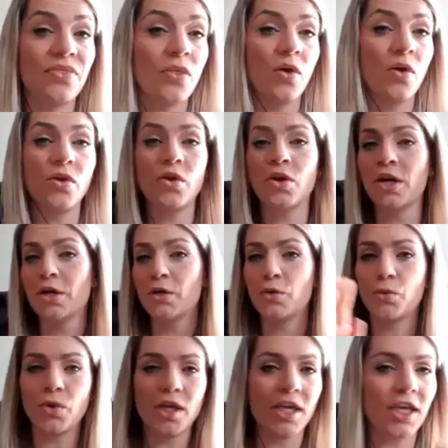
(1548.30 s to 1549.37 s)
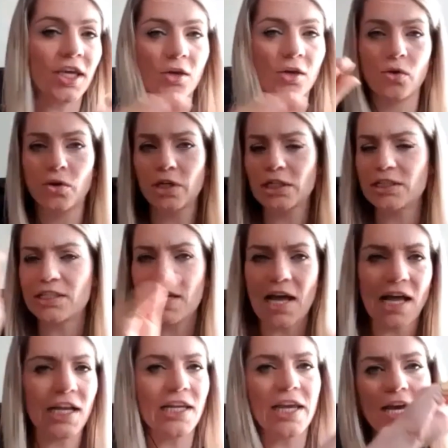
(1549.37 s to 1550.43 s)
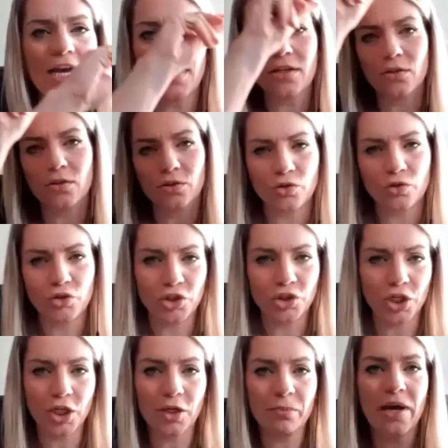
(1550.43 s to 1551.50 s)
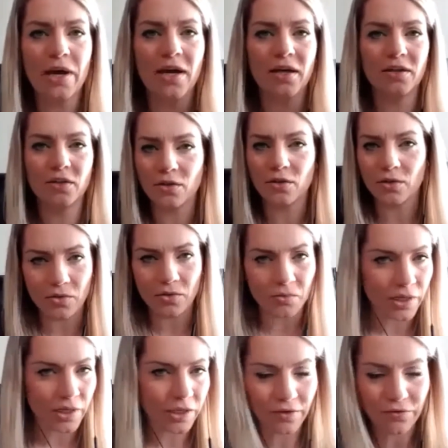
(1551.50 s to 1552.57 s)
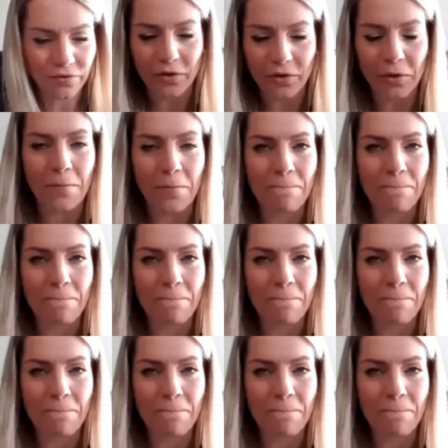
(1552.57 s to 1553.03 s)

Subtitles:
though you are Greek or Italian or German or whatever.